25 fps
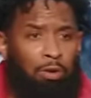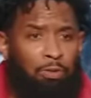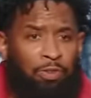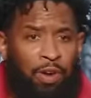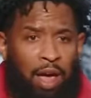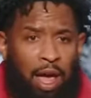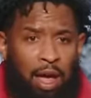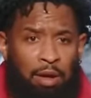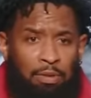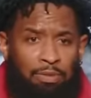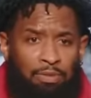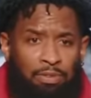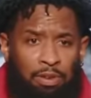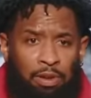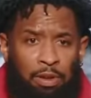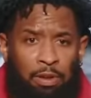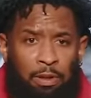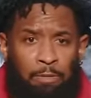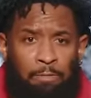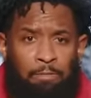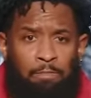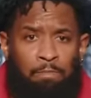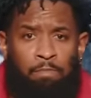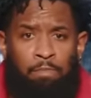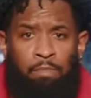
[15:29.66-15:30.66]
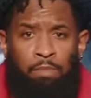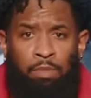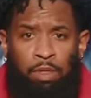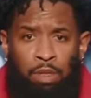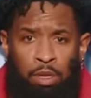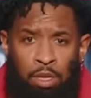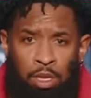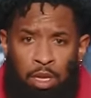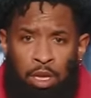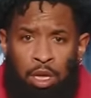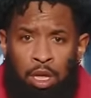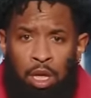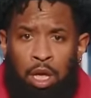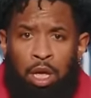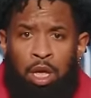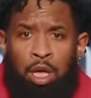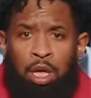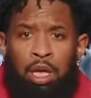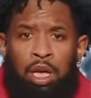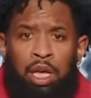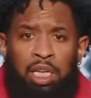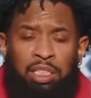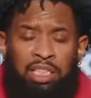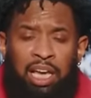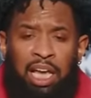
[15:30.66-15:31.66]
faith.
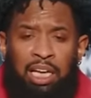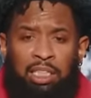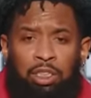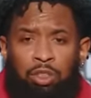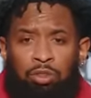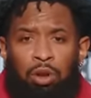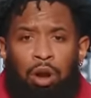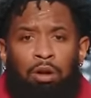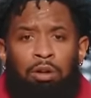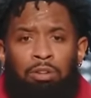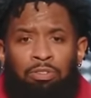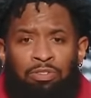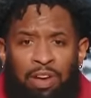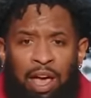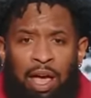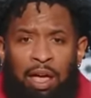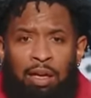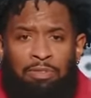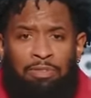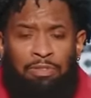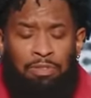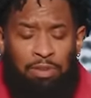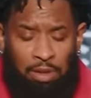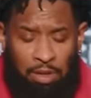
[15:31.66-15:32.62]
It takes strong faith.